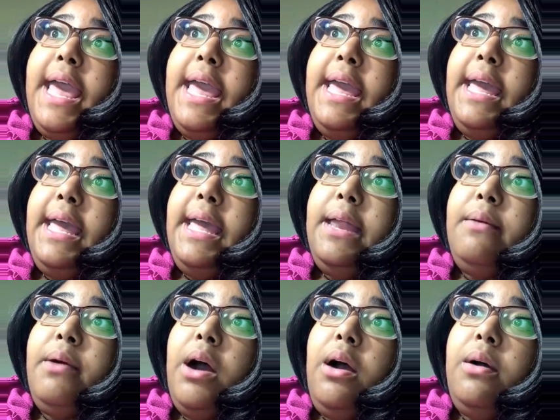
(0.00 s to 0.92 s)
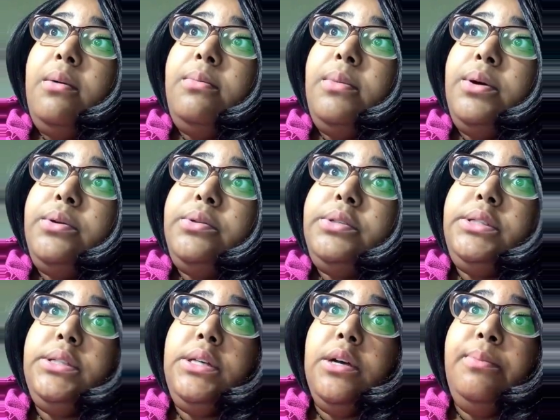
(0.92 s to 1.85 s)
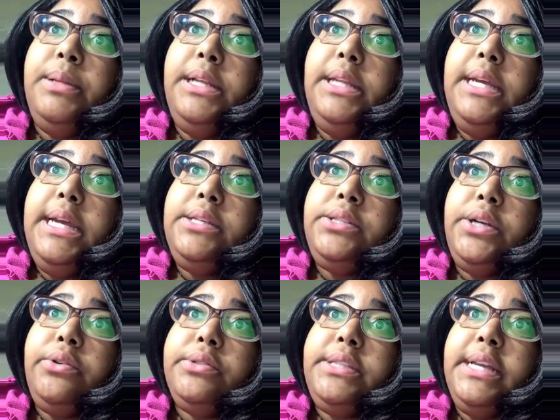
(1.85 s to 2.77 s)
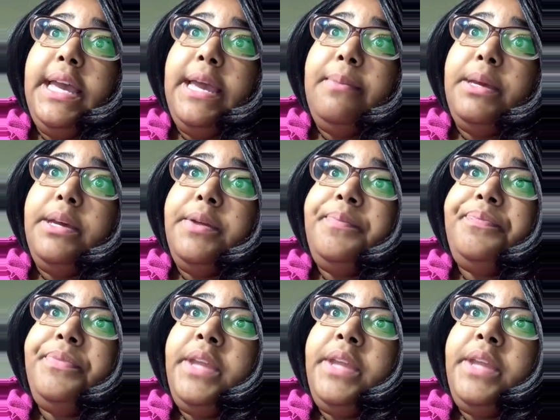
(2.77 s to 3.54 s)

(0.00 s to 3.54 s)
and almost completely encircles the Gambia.